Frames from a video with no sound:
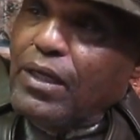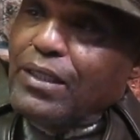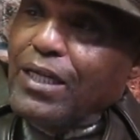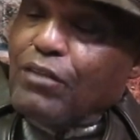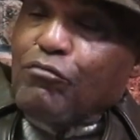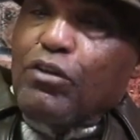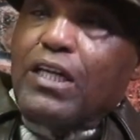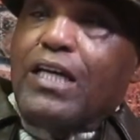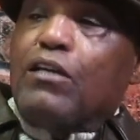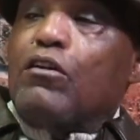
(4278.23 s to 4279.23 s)
that's
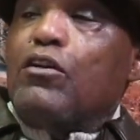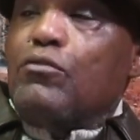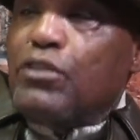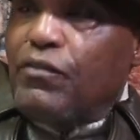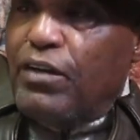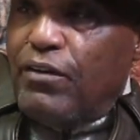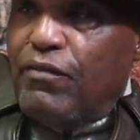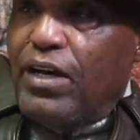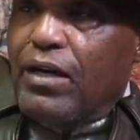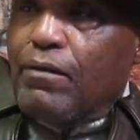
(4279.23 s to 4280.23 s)
really inclusive in
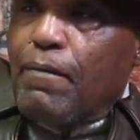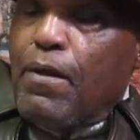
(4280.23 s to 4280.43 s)
Nevada,